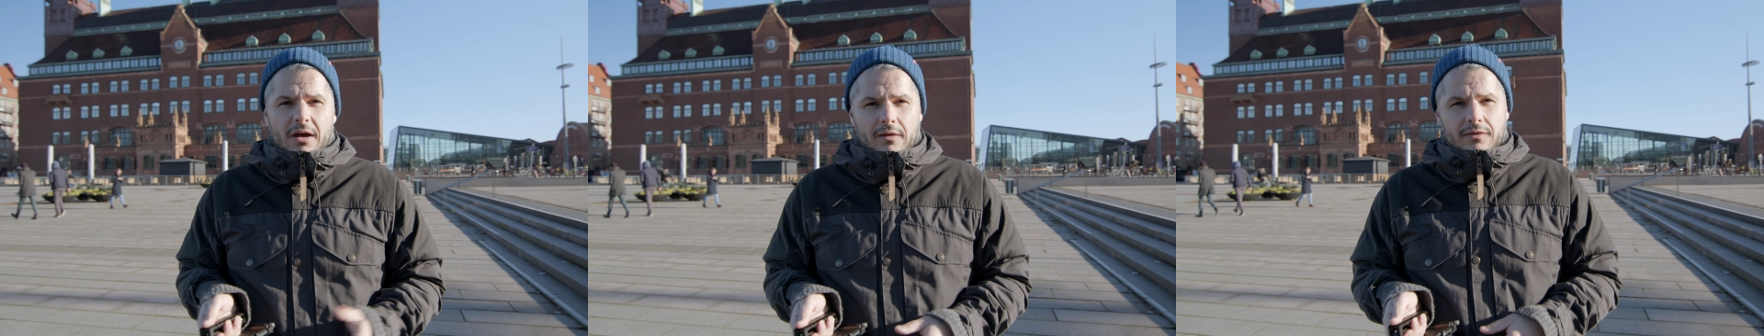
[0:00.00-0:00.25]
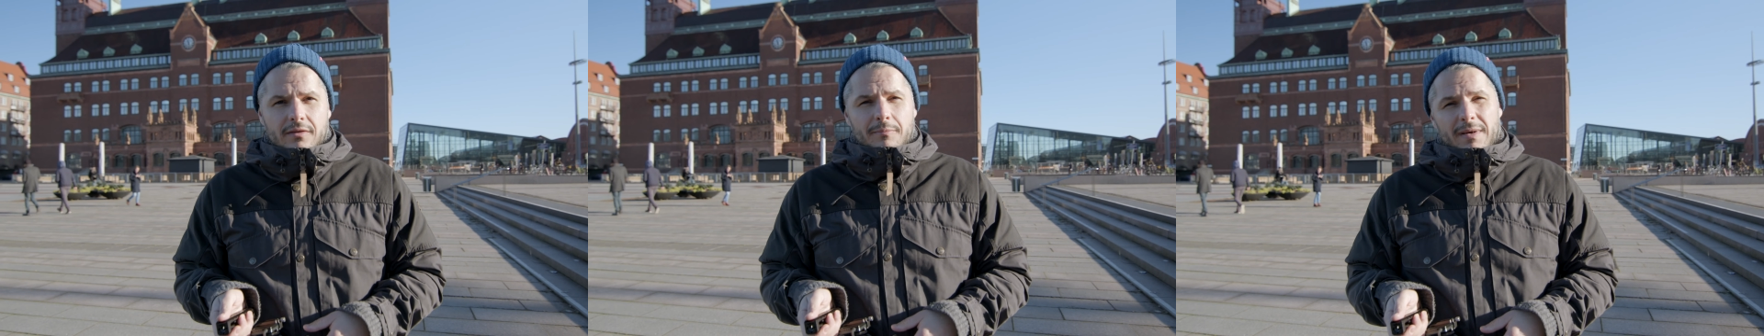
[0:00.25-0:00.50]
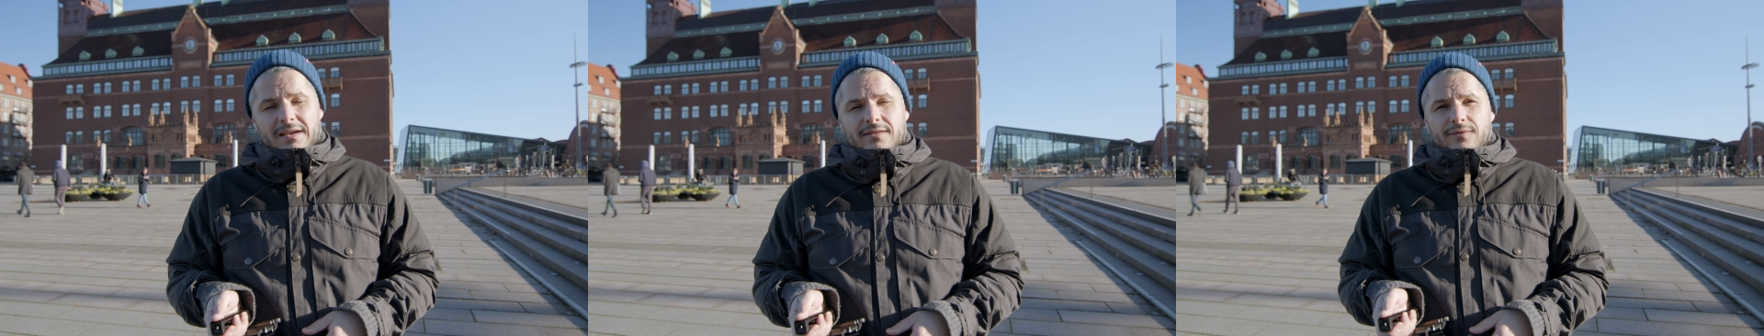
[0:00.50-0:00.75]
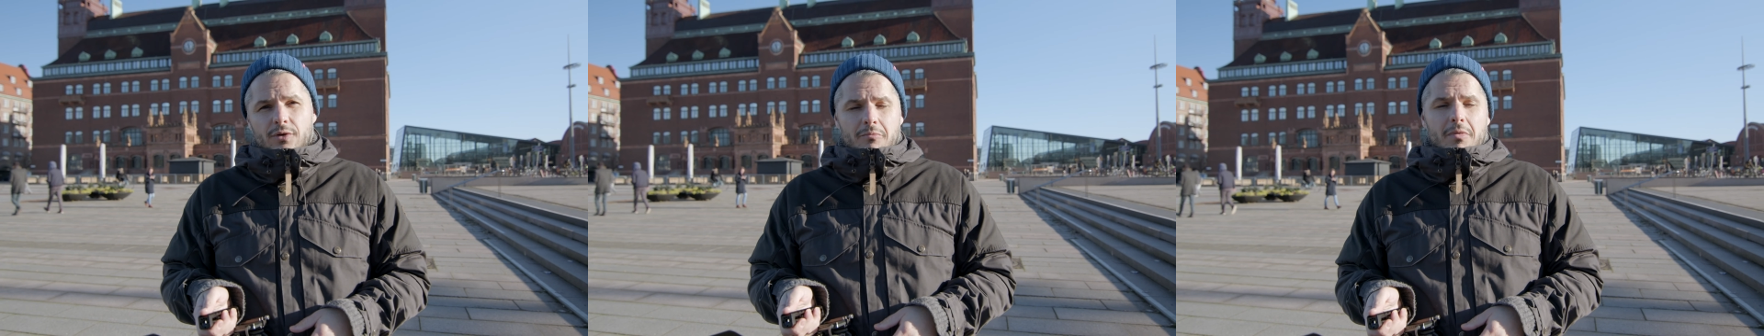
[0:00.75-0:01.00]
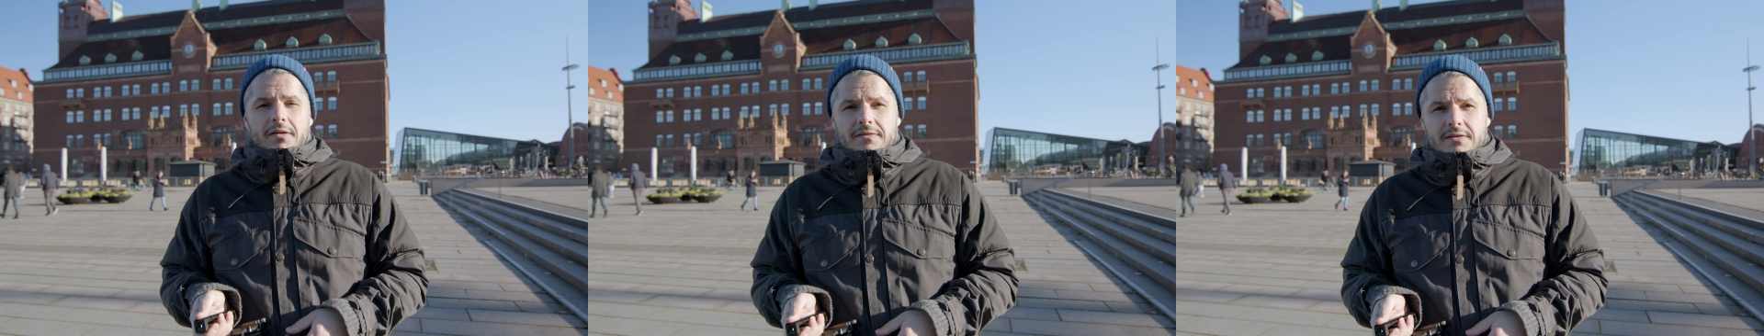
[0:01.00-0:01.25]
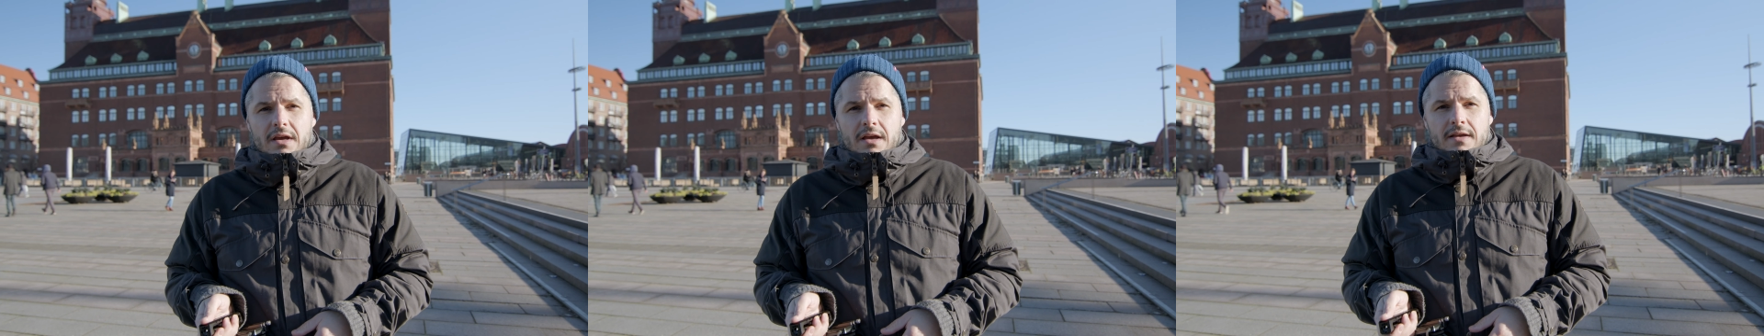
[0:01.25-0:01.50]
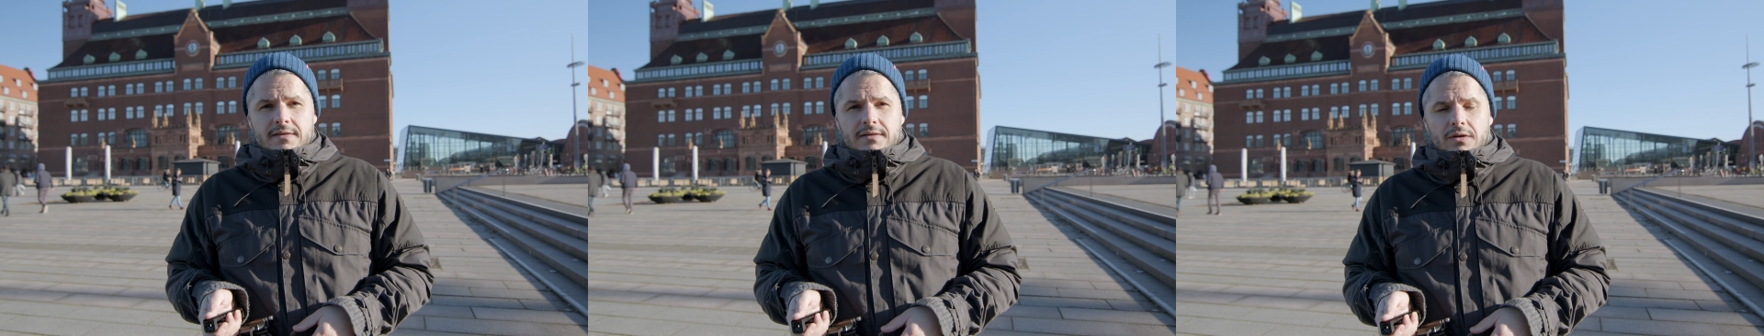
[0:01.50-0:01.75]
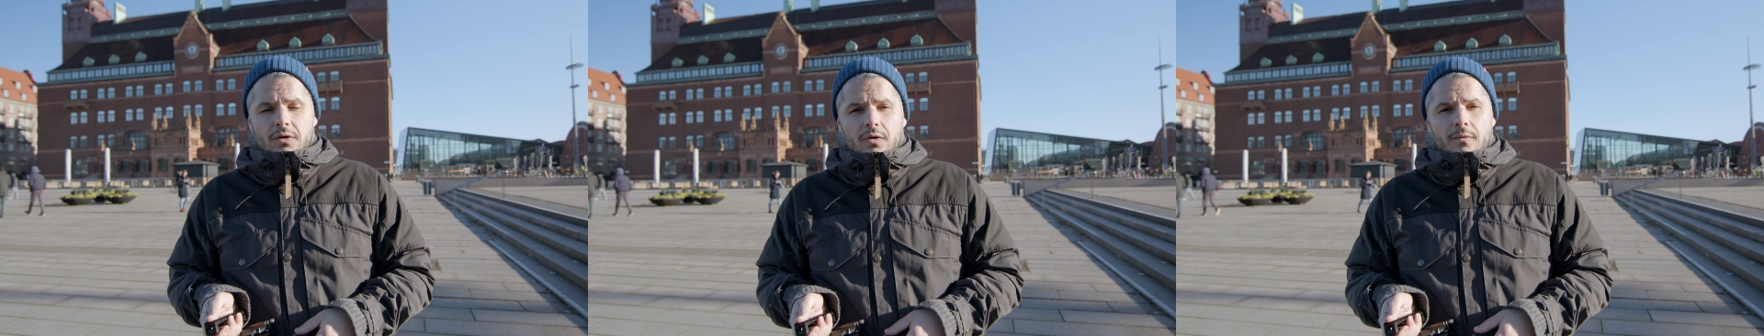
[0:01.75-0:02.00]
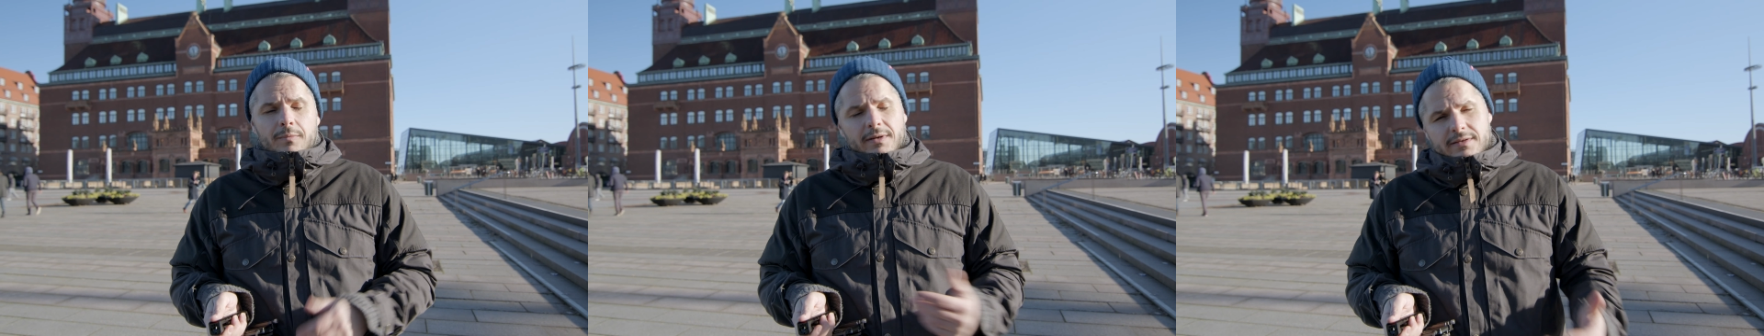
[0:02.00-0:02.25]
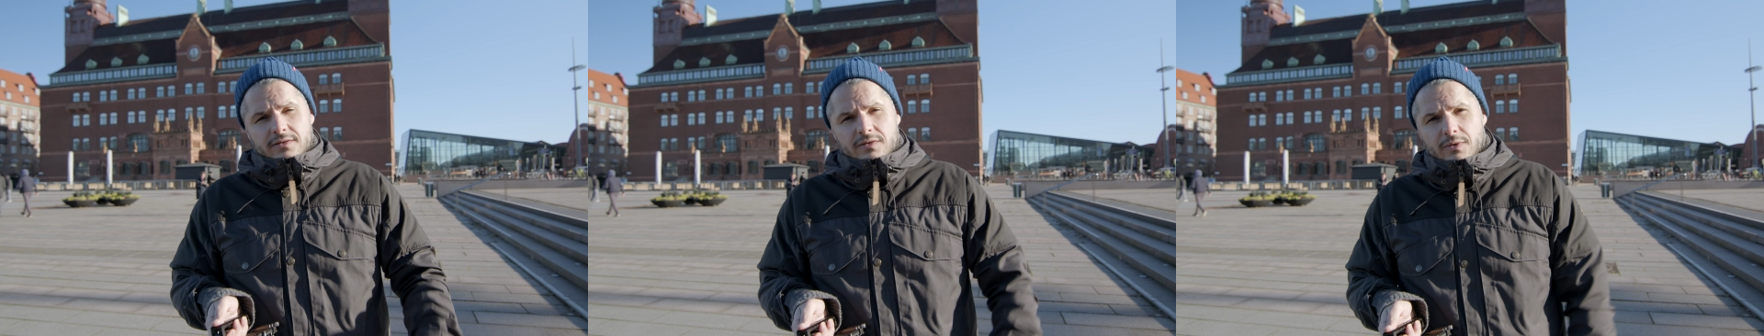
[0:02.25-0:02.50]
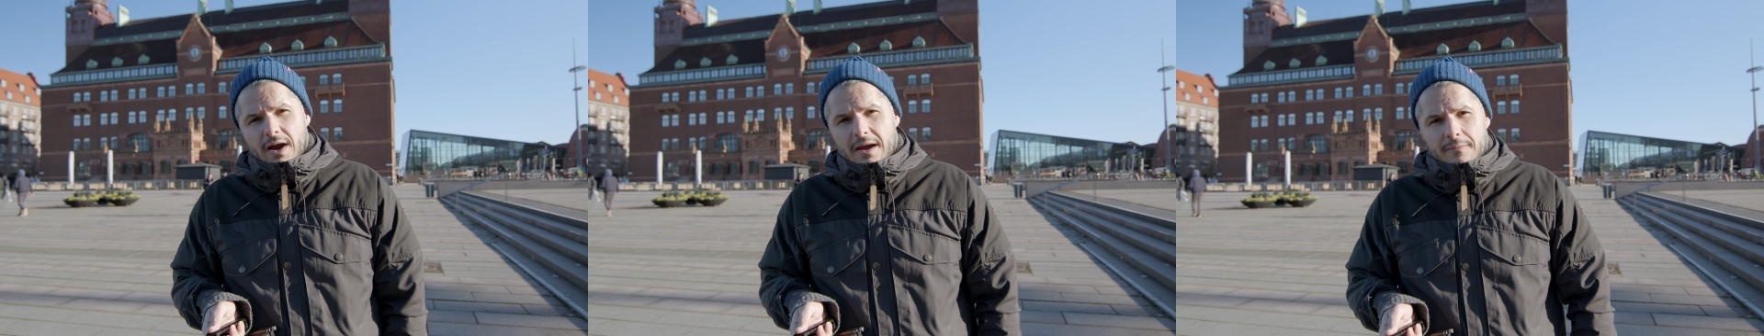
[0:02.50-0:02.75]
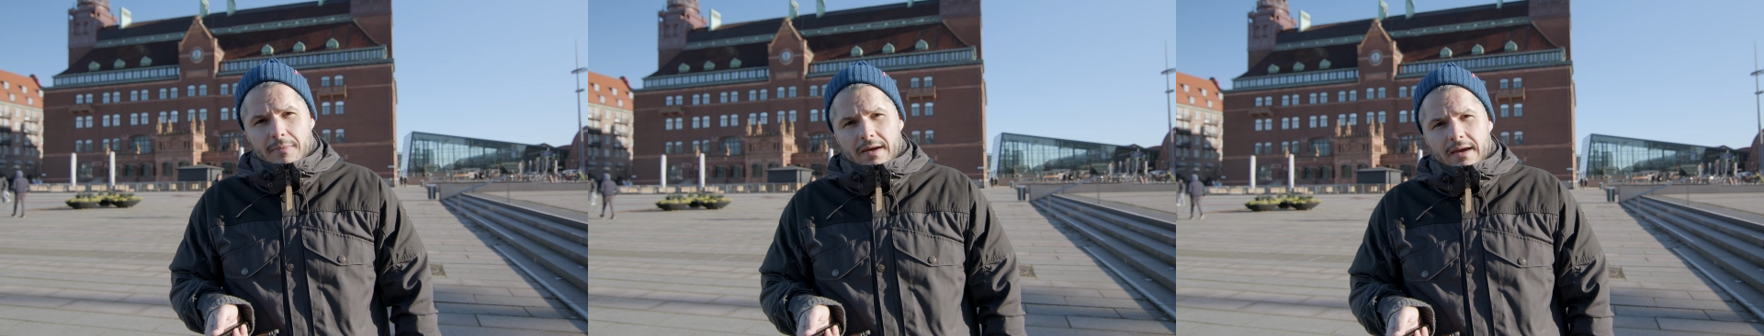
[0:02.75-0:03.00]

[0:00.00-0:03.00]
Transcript: out the past few months. So please subscribe,